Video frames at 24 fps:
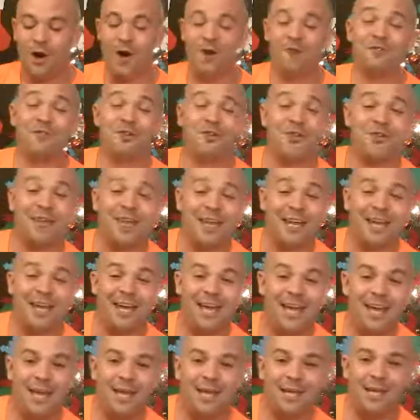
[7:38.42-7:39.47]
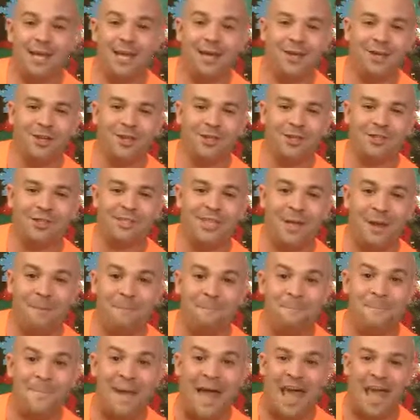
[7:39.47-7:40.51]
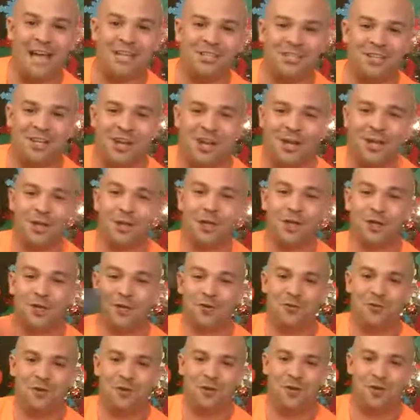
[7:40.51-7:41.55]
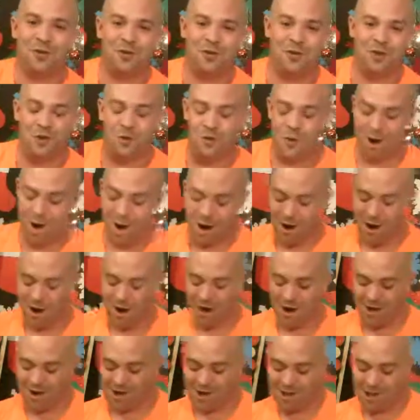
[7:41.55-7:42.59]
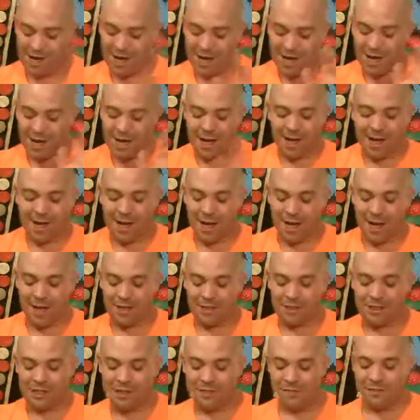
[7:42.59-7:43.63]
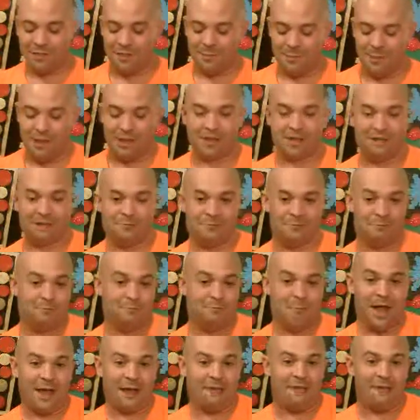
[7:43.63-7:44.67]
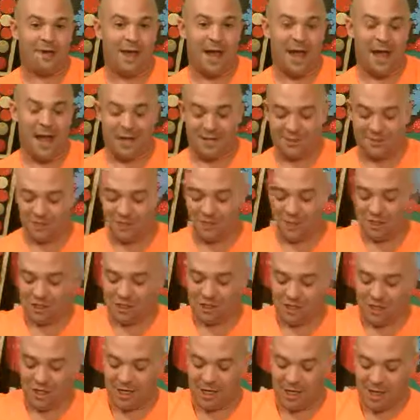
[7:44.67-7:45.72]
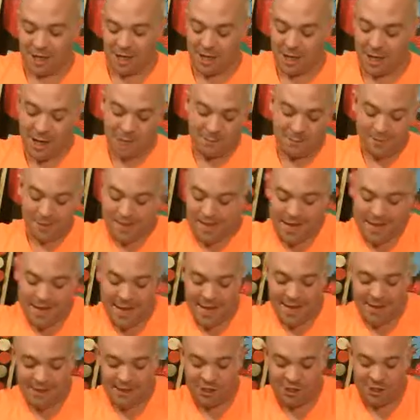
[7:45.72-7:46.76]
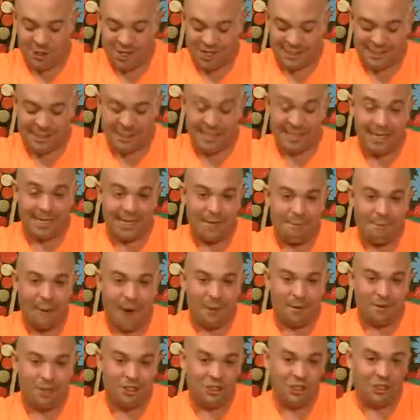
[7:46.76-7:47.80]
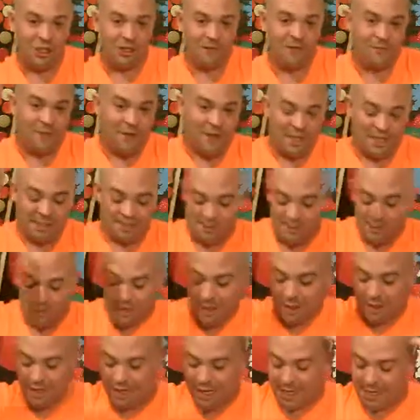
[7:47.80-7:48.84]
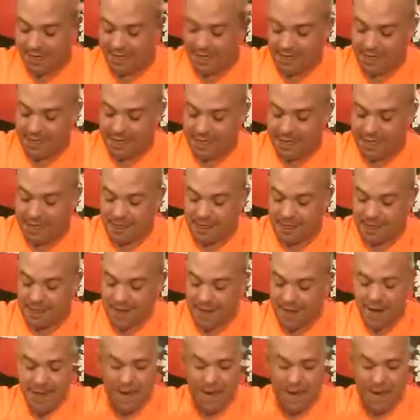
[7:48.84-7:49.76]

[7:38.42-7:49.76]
Overthinking kills magic. You know who you are. Uh, shout out to Meg, Meg Fox, Richie, Pia Hayes, Justine, Mama G, Facebook, LinkedIn.